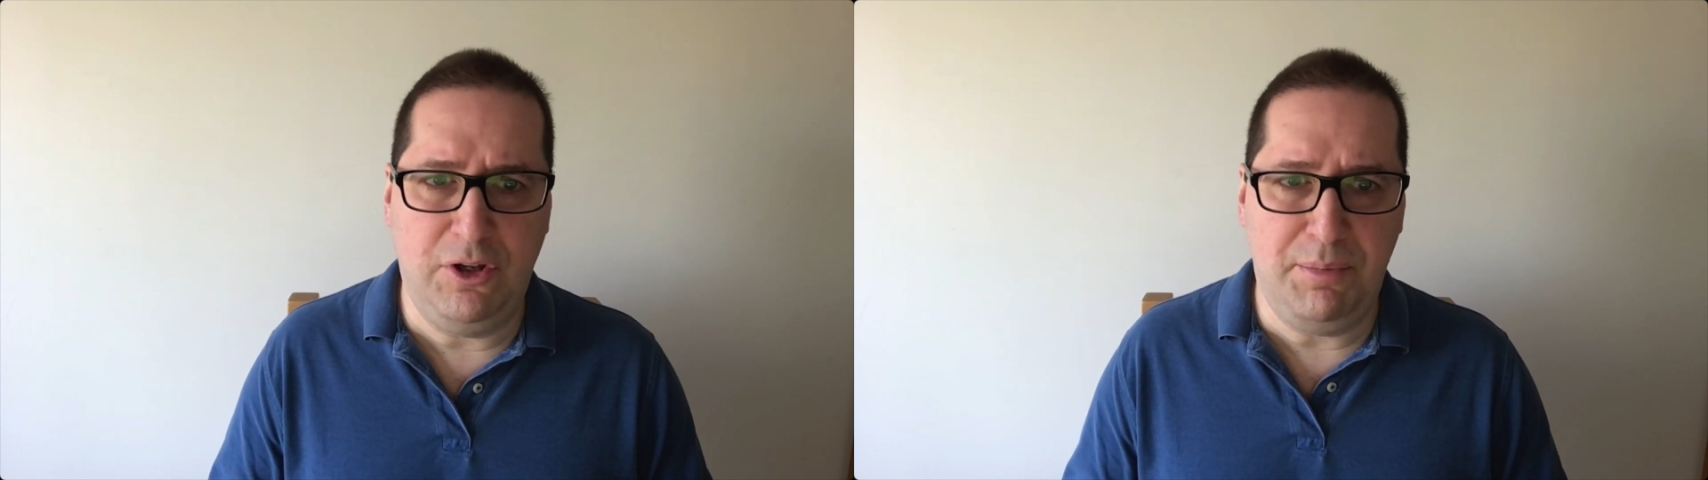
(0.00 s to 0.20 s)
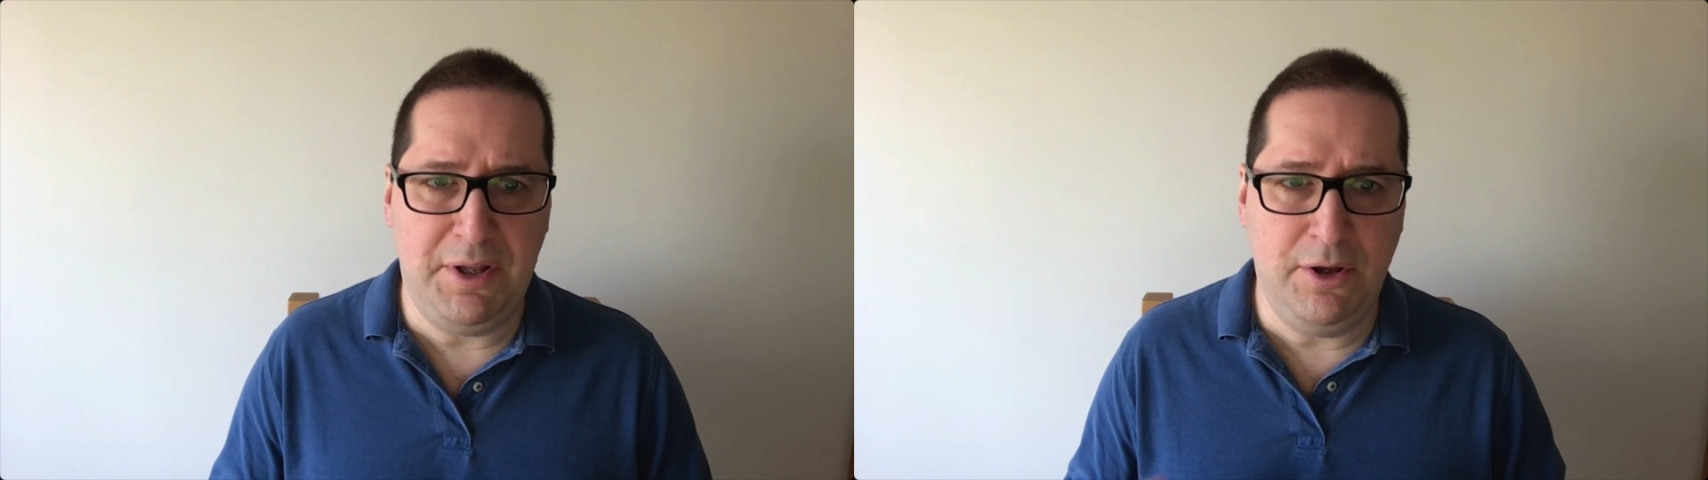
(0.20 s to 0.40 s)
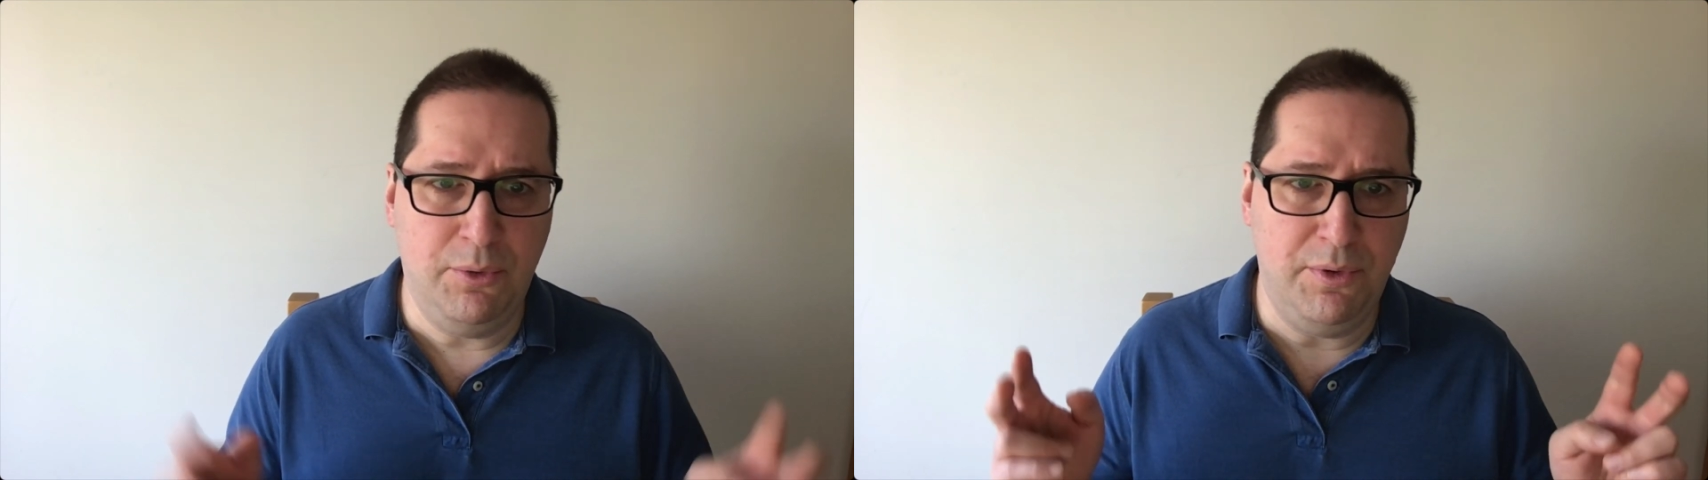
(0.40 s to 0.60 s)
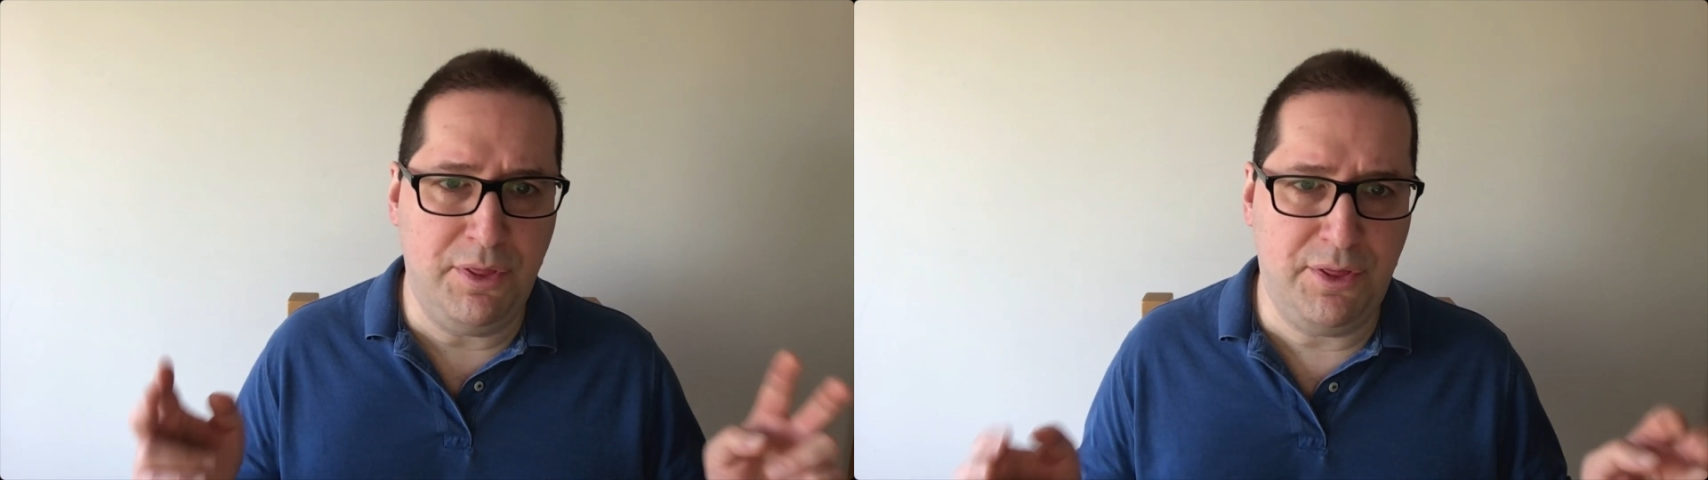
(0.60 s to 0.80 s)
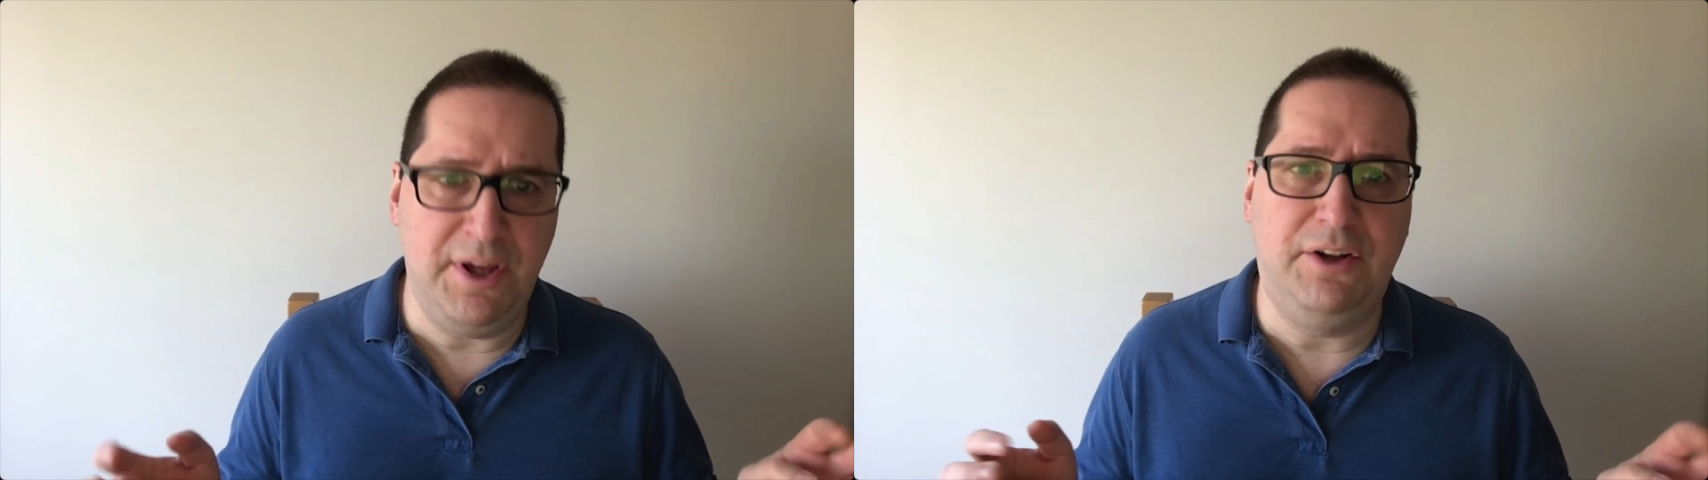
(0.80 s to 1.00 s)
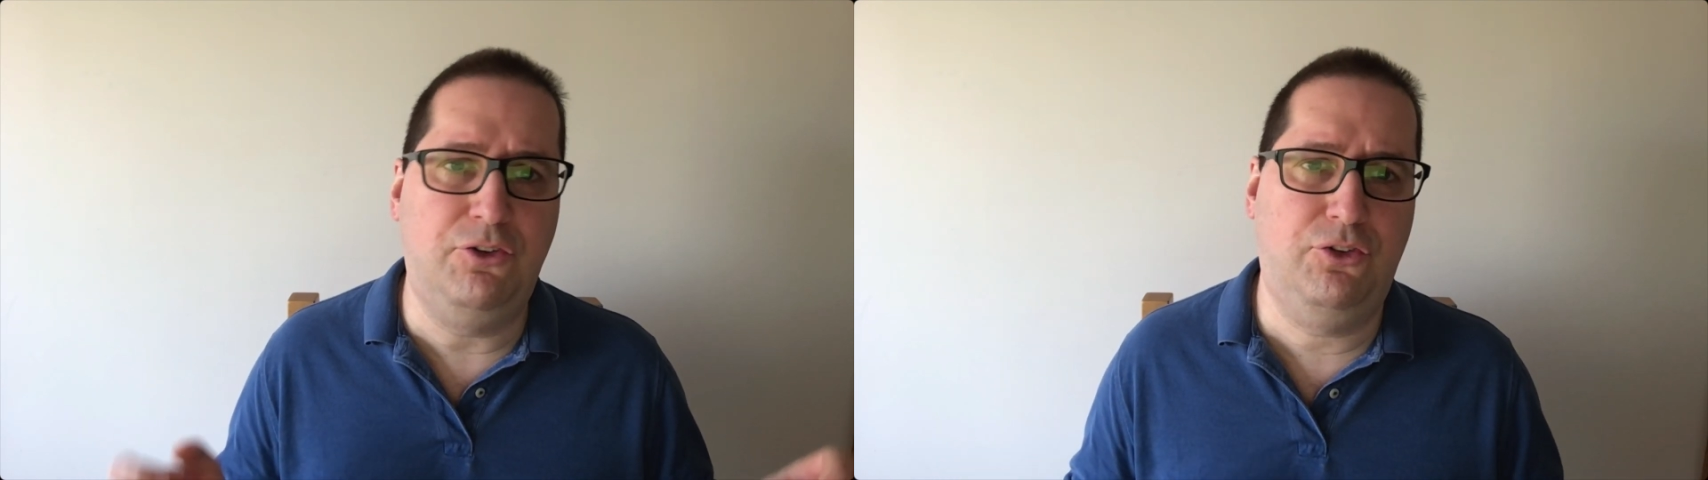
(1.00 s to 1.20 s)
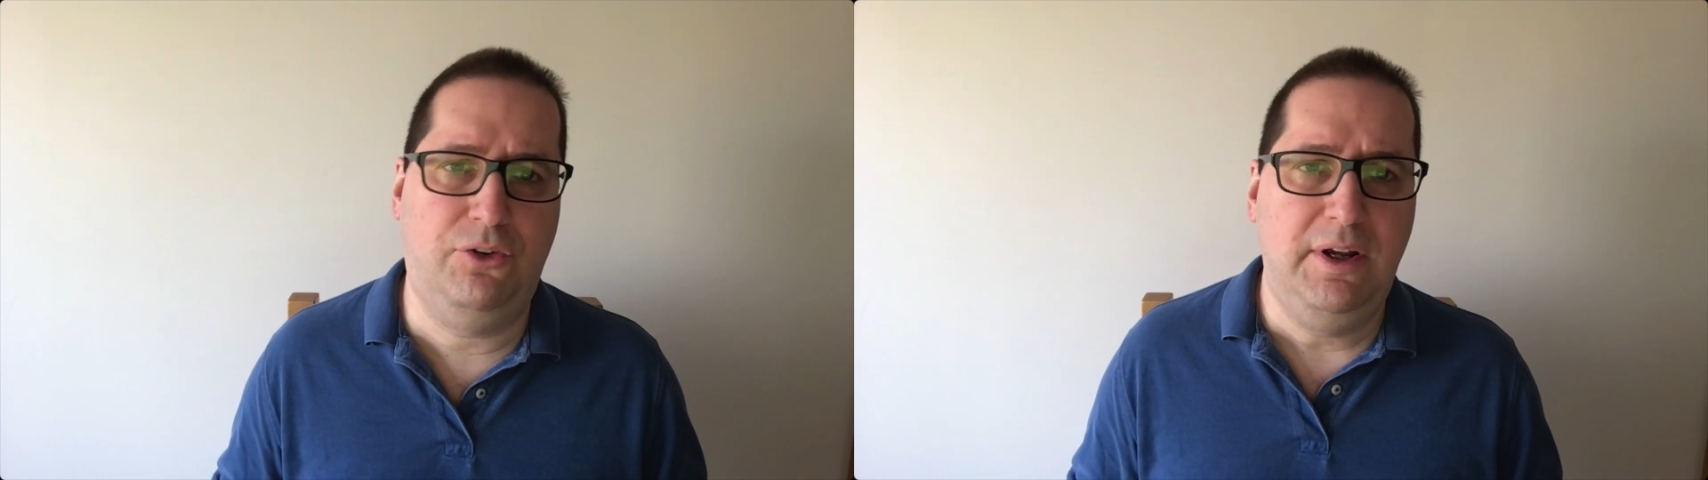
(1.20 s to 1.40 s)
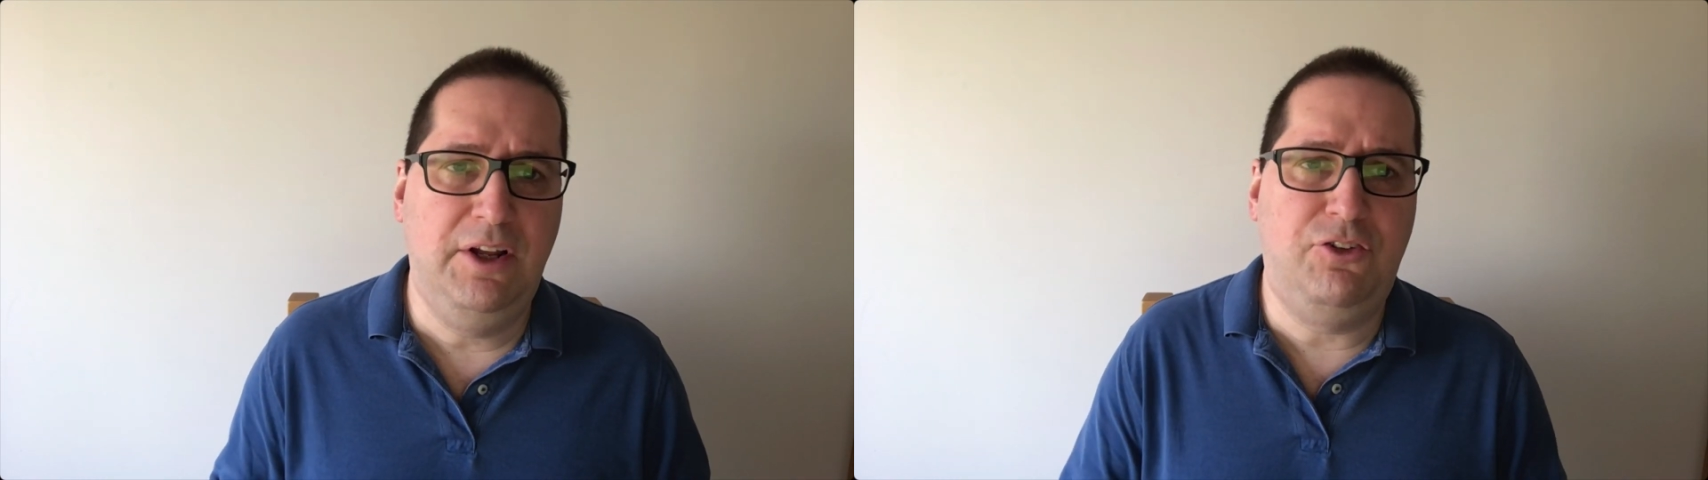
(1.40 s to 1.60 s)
CPU thinks.